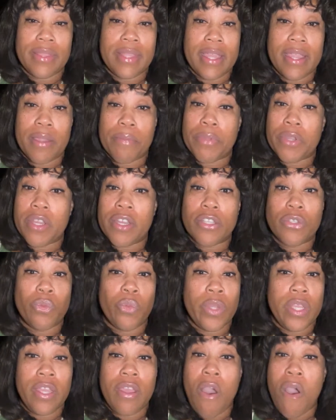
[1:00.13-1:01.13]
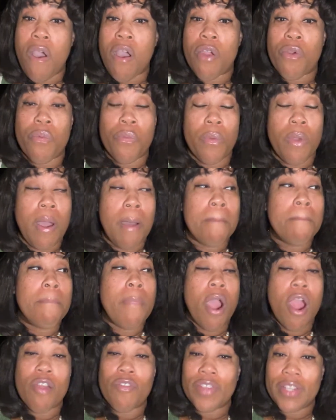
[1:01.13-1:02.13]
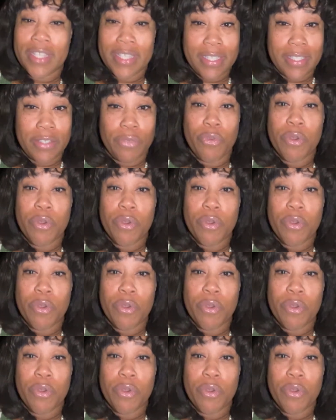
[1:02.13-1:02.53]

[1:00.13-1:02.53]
there because we are marvelous,